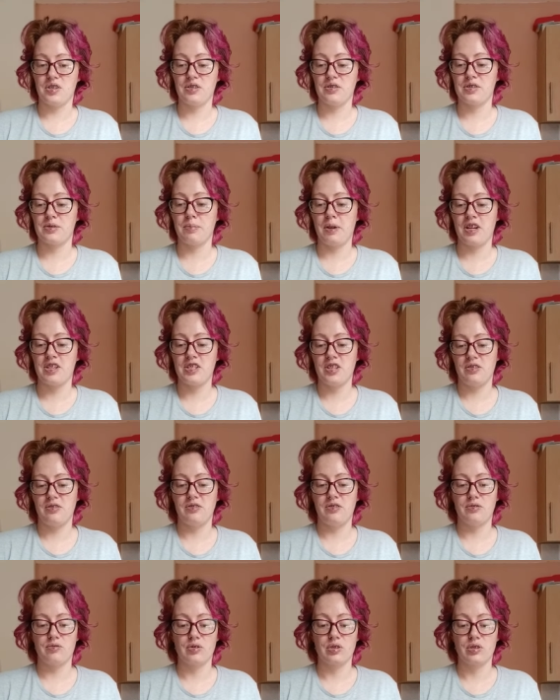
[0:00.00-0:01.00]
especially
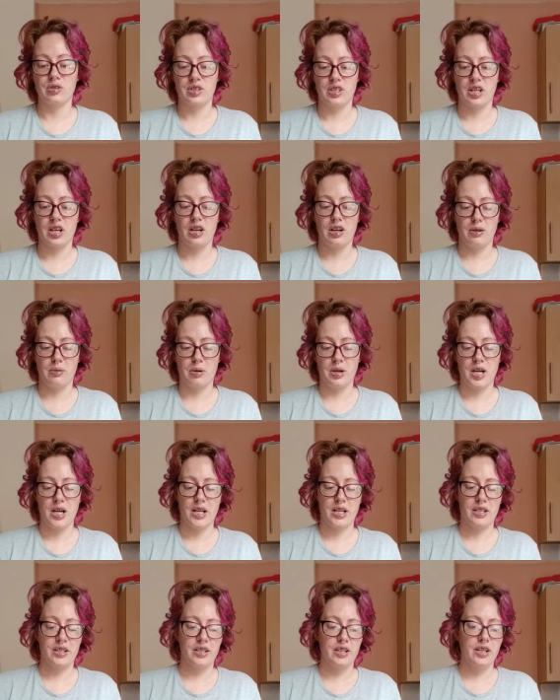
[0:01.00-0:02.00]
for raw
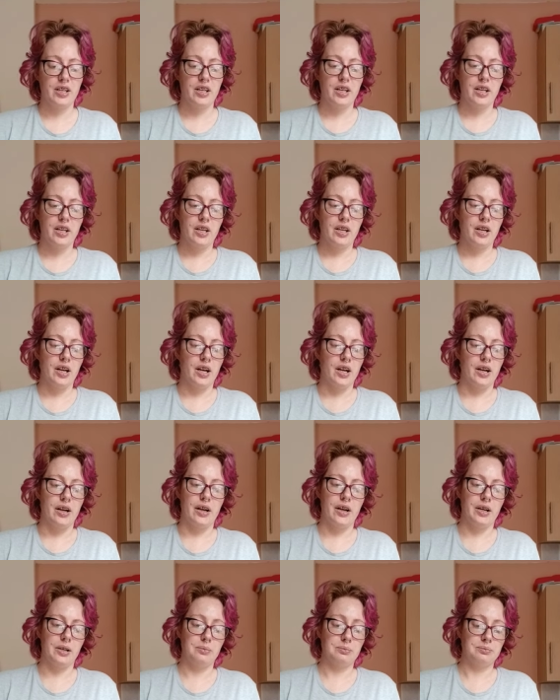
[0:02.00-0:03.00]
DIY.
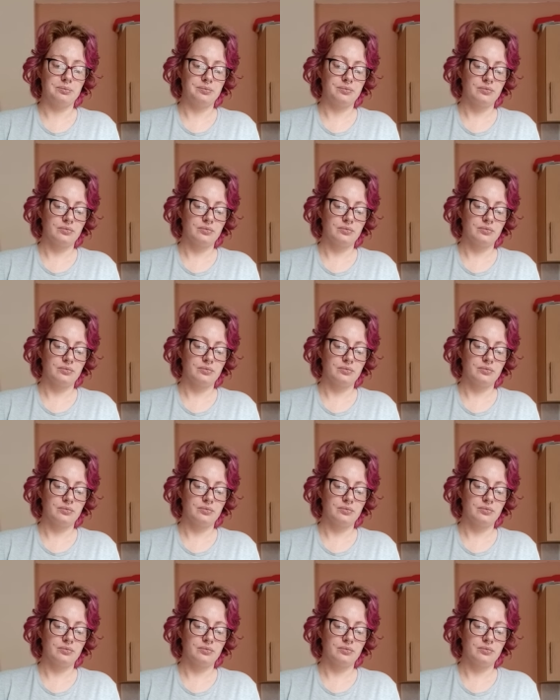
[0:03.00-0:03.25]
Um,